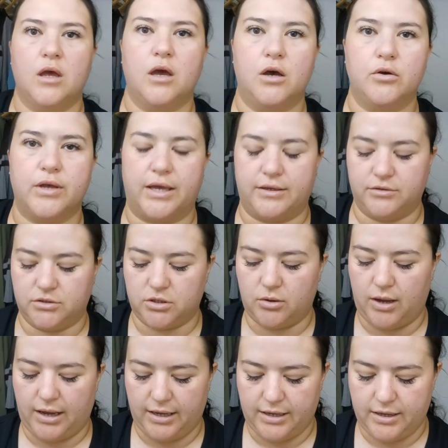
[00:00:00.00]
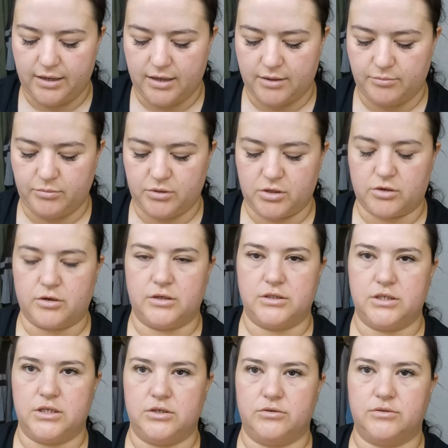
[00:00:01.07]
Okay, so I am
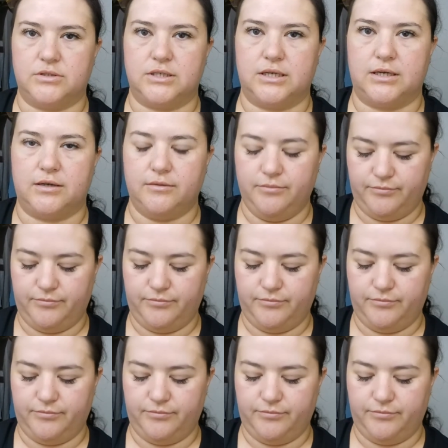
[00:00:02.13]
currently using,